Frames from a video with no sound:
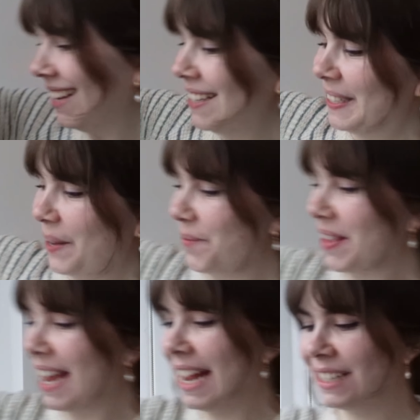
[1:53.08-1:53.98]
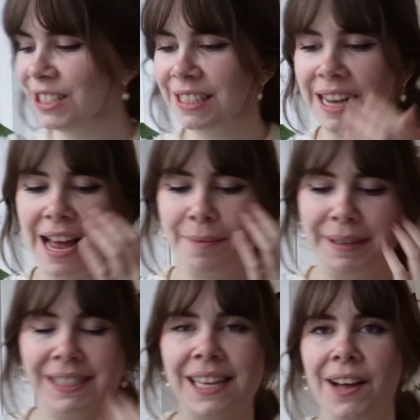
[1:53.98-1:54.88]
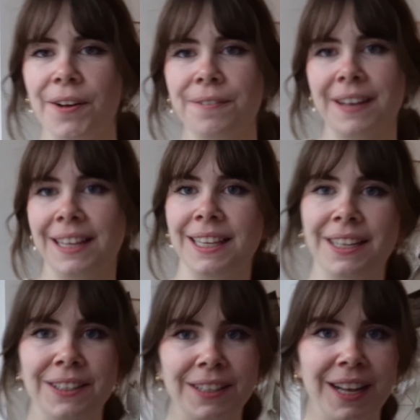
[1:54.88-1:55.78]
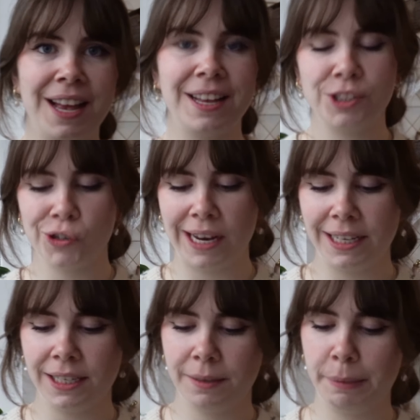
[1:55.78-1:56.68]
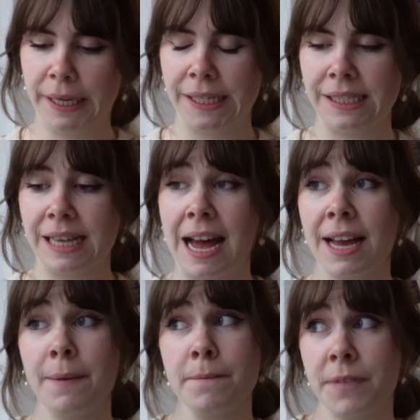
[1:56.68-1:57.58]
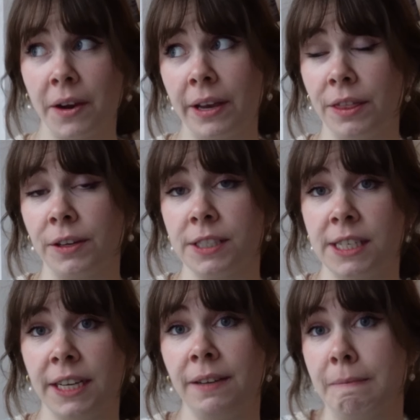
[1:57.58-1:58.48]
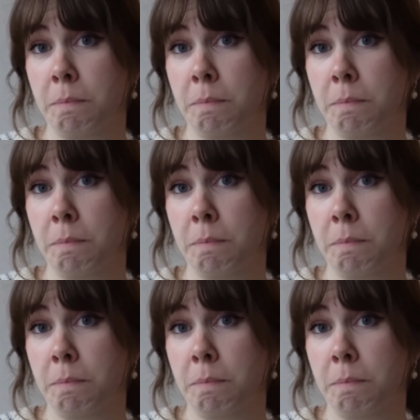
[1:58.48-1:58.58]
So I just got myself a little drink because I am very thirsty.